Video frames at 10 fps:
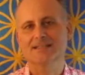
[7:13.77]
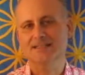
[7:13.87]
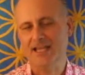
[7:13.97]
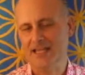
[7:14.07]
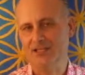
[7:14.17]

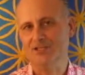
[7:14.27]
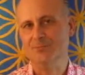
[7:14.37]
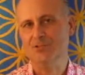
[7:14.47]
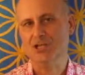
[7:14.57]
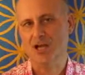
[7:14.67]
Take
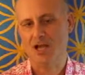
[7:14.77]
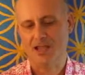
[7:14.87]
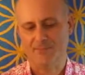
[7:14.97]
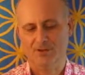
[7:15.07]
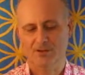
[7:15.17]
some
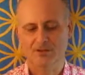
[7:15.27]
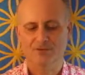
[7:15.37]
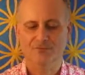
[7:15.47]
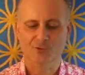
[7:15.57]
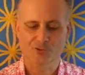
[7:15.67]
time
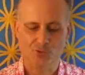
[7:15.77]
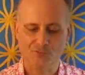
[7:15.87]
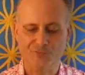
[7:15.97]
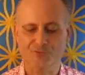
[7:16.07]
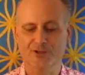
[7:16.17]
for your
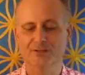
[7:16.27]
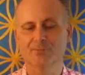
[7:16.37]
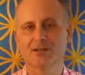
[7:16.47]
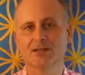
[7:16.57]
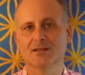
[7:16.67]
freedom.
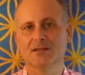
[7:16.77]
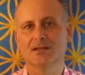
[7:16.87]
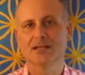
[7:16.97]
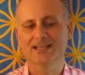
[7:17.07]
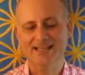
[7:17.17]

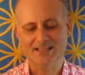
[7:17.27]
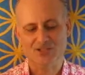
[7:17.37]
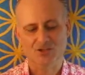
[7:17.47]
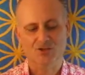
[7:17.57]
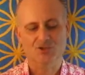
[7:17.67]
And
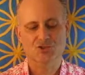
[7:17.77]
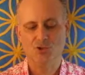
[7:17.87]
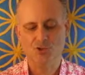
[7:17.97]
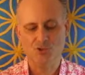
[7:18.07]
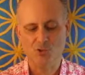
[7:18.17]
let's
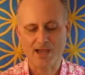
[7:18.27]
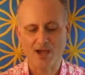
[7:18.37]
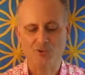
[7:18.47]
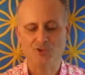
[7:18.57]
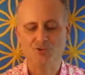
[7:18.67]
show you
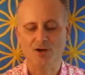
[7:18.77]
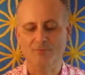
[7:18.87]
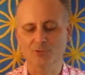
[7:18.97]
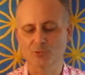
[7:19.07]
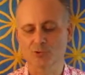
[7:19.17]
how to
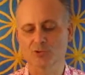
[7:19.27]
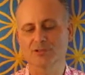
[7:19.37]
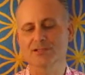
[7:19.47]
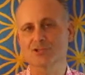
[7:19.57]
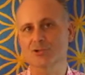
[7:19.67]
travel the
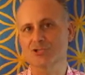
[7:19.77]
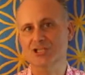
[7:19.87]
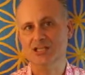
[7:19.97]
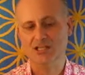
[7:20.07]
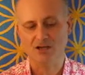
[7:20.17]
world and start
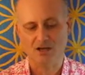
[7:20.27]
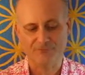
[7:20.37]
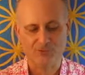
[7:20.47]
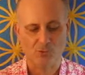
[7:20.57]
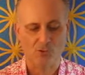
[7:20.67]
ticking
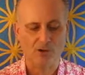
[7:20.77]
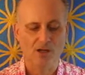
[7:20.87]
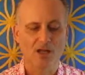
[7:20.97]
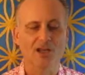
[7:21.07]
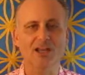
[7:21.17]
off your
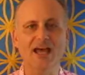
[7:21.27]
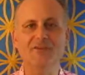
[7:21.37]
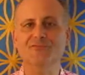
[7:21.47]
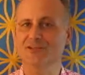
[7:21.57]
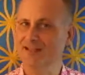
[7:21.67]

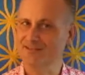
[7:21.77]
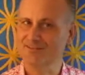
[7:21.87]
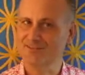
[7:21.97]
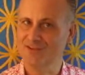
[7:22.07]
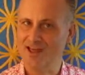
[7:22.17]
life
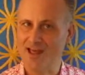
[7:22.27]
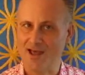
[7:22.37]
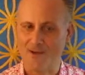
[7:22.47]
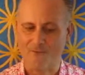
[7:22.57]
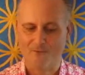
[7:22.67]
list
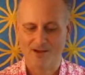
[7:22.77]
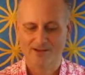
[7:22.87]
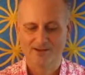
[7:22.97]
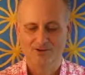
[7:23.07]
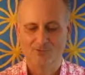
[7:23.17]
now,
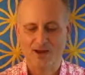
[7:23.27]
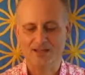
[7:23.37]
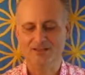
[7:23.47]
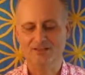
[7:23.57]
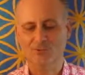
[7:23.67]

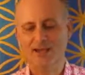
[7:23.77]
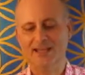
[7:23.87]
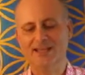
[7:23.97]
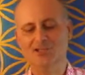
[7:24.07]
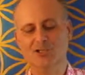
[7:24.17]
rather than
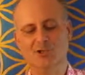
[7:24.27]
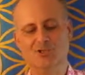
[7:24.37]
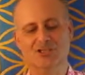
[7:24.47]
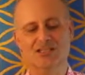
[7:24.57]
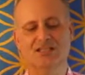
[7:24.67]
waiting until you're
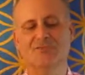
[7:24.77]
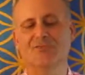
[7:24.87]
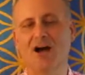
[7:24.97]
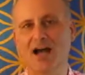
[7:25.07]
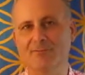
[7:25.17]

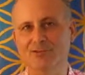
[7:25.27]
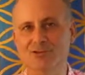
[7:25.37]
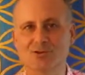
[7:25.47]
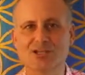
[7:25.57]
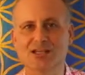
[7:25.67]
65 to
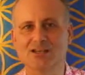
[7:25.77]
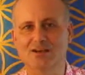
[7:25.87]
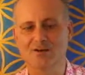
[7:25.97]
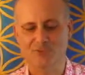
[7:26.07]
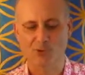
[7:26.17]
start ticking
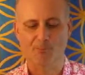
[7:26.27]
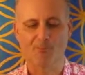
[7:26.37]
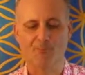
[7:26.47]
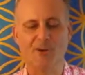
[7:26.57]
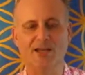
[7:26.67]
off your
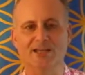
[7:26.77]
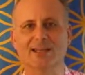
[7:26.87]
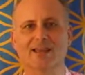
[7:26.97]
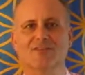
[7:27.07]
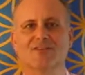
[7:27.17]
bucket
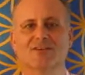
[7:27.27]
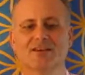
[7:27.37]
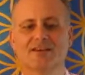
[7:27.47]
list.